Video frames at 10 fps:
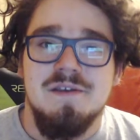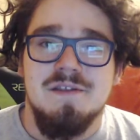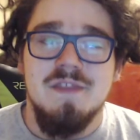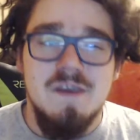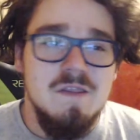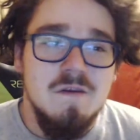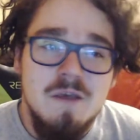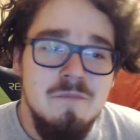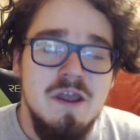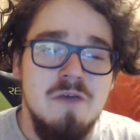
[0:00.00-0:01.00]
They're
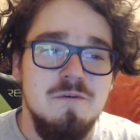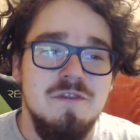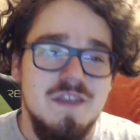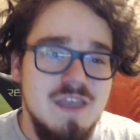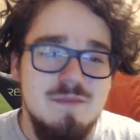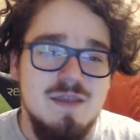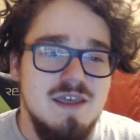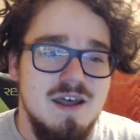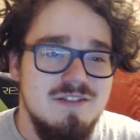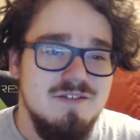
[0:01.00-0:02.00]
coming out with a gaming
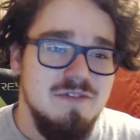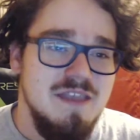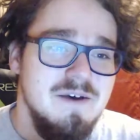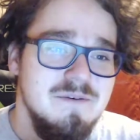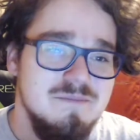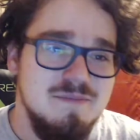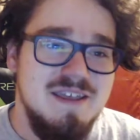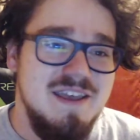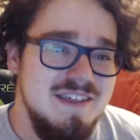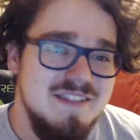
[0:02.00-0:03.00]
console now.
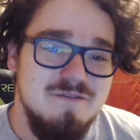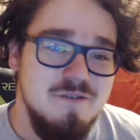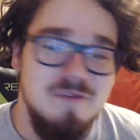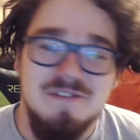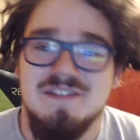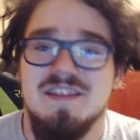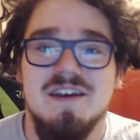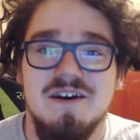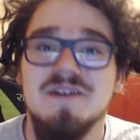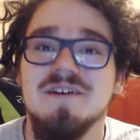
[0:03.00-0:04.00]
Because, of course they
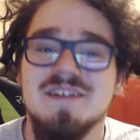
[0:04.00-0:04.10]
are.